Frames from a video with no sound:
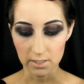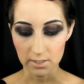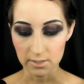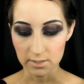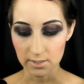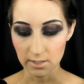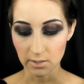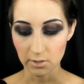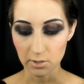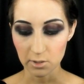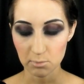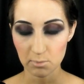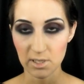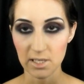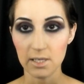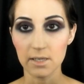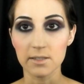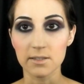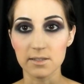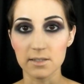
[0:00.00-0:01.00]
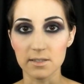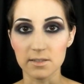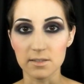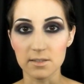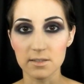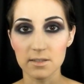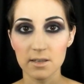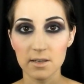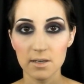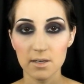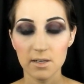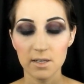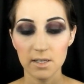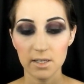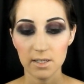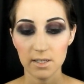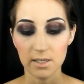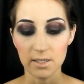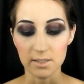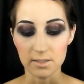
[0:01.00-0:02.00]
concealer because
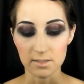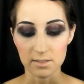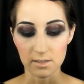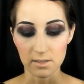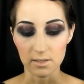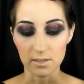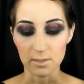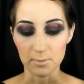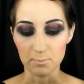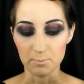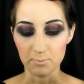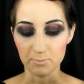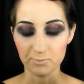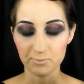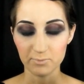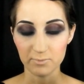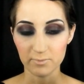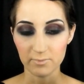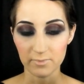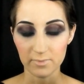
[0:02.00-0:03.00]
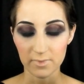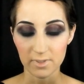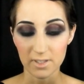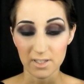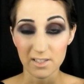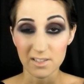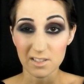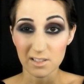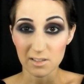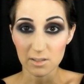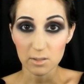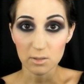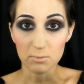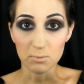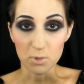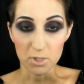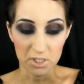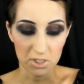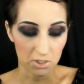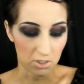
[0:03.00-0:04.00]
it's a little
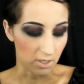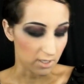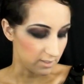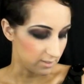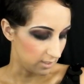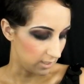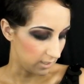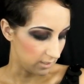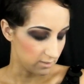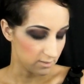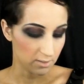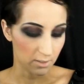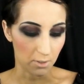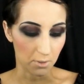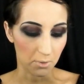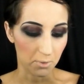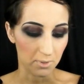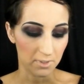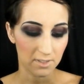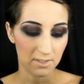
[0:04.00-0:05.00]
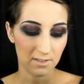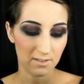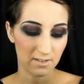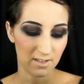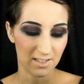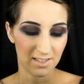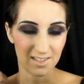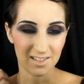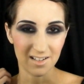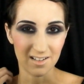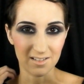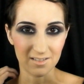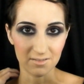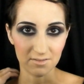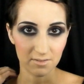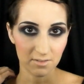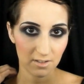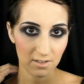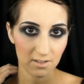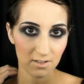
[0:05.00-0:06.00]
moisturizing, so it's not
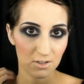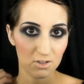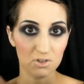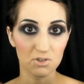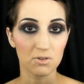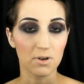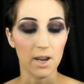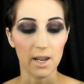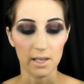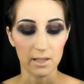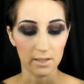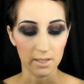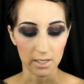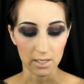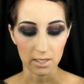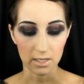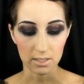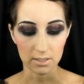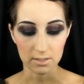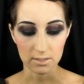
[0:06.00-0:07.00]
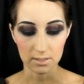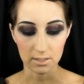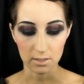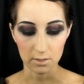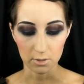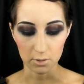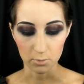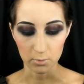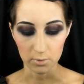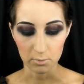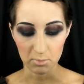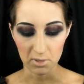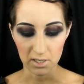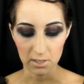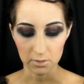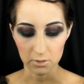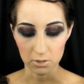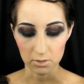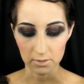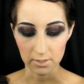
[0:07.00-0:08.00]
dry like a concealer would be
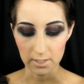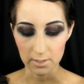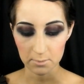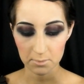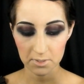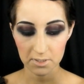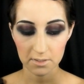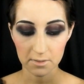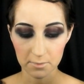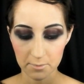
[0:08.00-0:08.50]
on your lips.